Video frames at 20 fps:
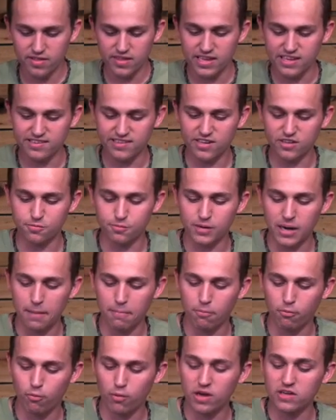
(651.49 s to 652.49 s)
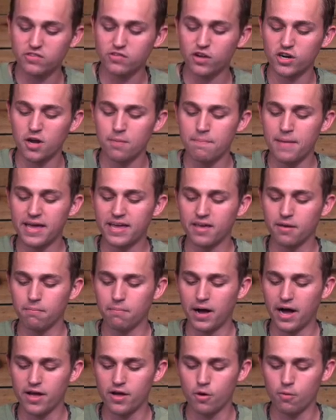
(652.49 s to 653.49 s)
he says, But I press on to make it
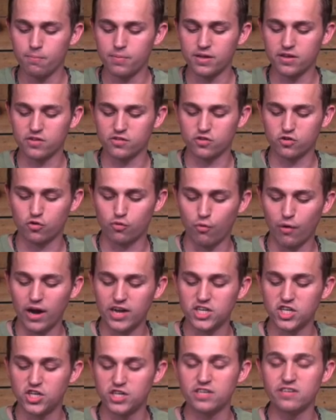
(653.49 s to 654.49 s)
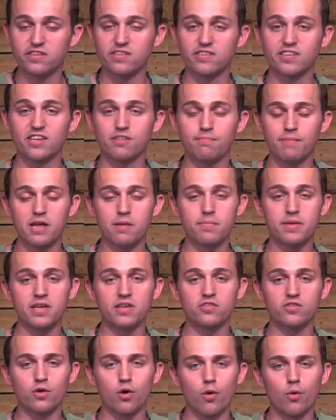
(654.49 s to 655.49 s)
my own because Christ Jesus has made me
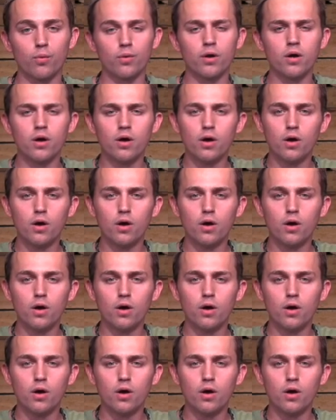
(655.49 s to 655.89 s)
his own.